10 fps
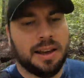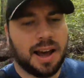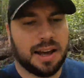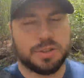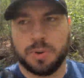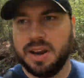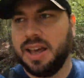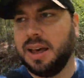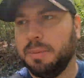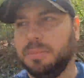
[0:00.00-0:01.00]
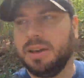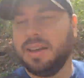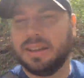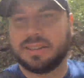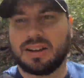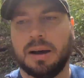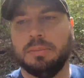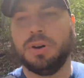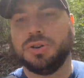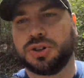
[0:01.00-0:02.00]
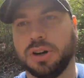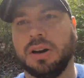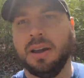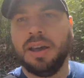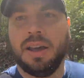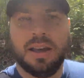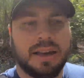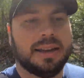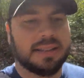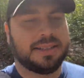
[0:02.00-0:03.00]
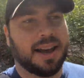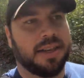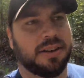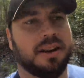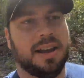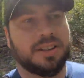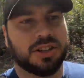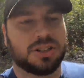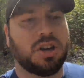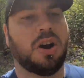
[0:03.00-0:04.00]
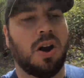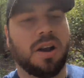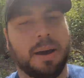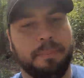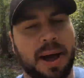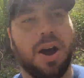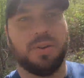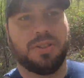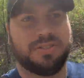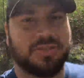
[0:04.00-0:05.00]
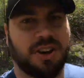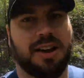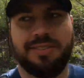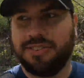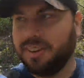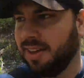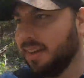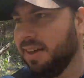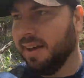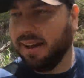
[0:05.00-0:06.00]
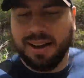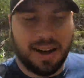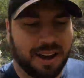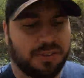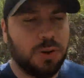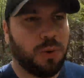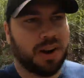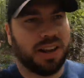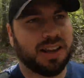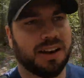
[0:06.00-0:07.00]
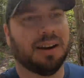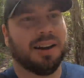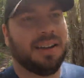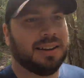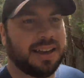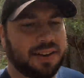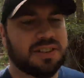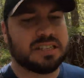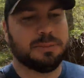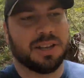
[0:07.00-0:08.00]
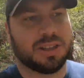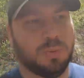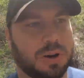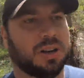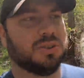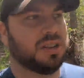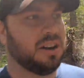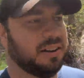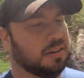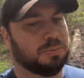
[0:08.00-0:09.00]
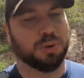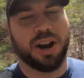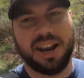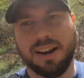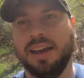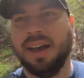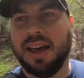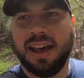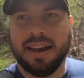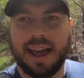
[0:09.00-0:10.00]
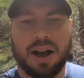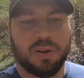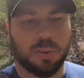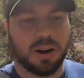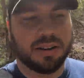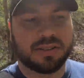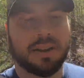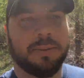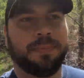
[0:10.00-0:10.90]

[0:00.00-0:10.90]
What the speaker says: It's where him and Scott Mosier get together and just talk about stuff. If you want to hear Kevin Smith and what goes on in his brain and how it works,